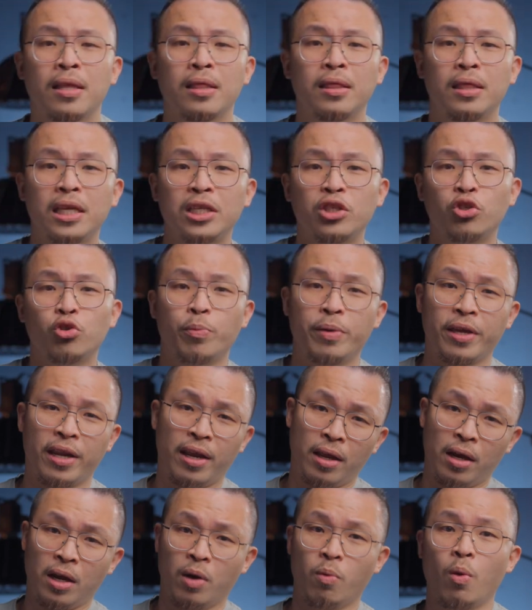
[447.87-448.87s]
This should be an
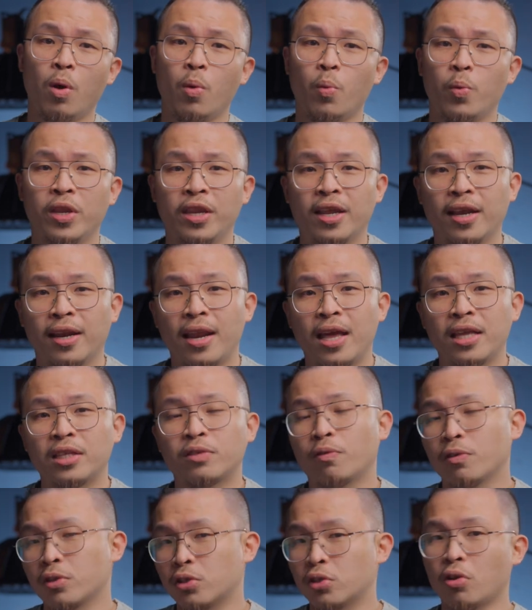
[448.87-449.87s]
award-winning lens
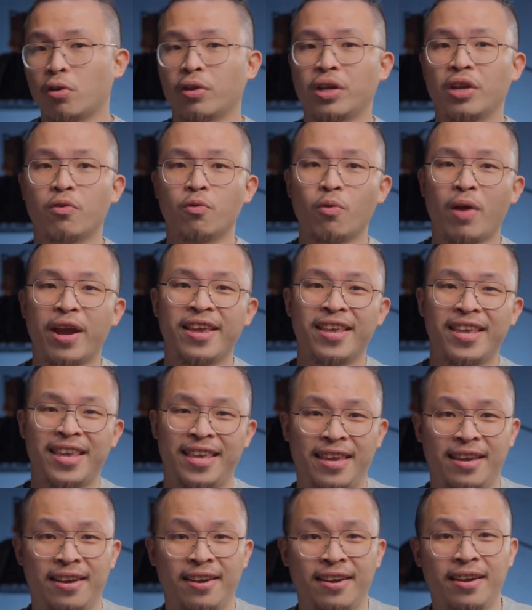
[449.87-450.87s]
for Sony right
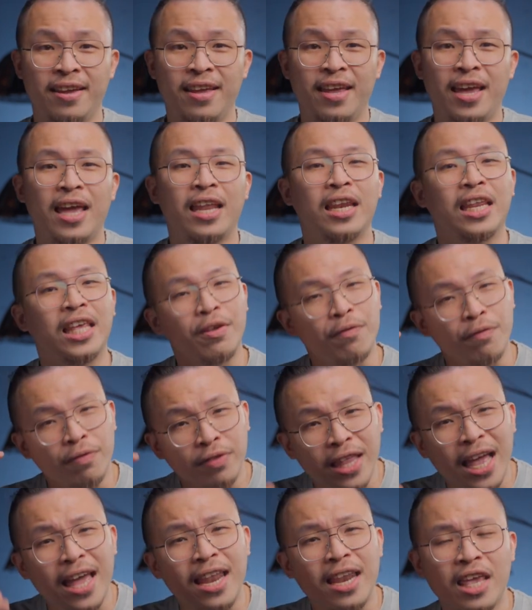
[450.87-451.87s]
here, and if
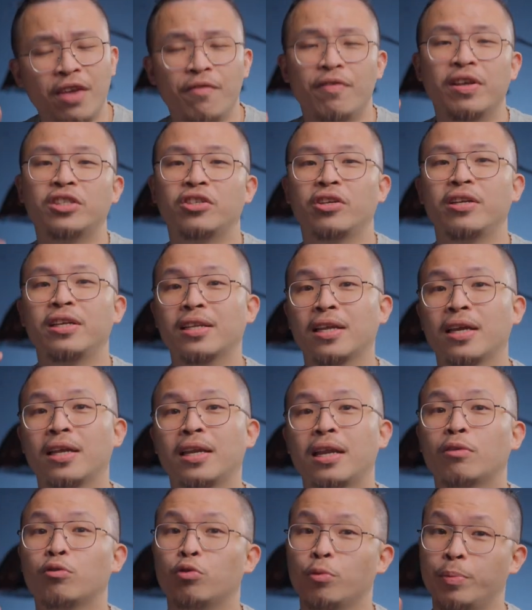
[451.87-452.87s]
that eventually turned
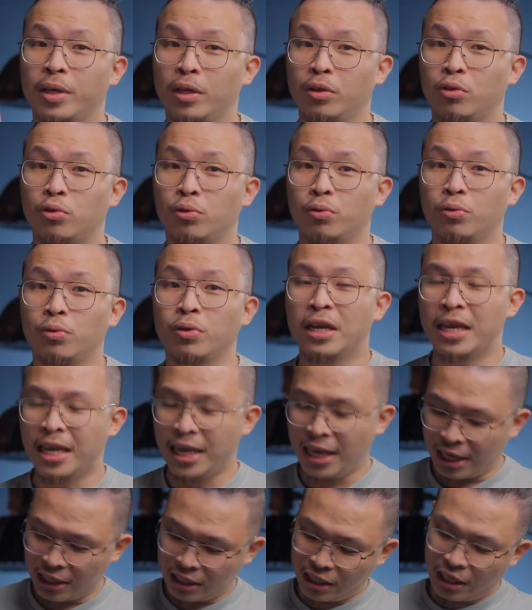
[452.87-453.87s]
out to be a true,
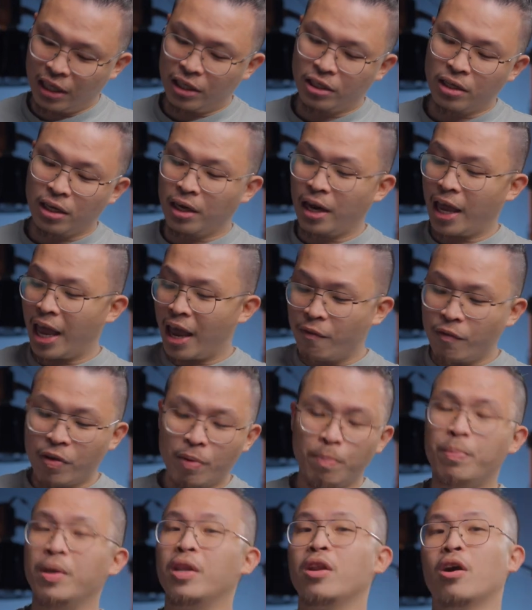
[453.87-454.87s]
it deserves every
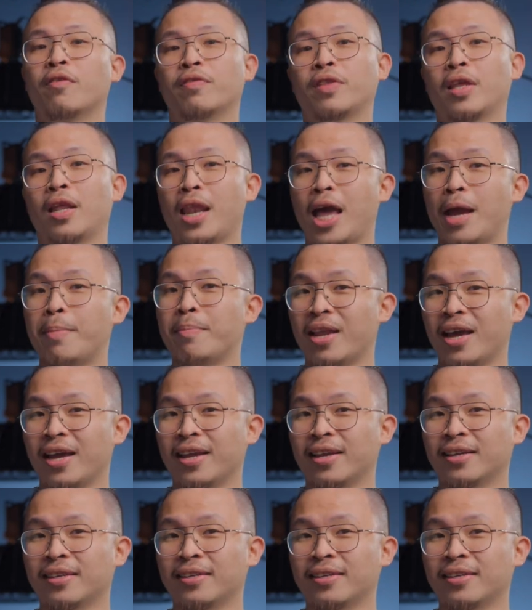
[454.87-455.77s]
bit of the limelight.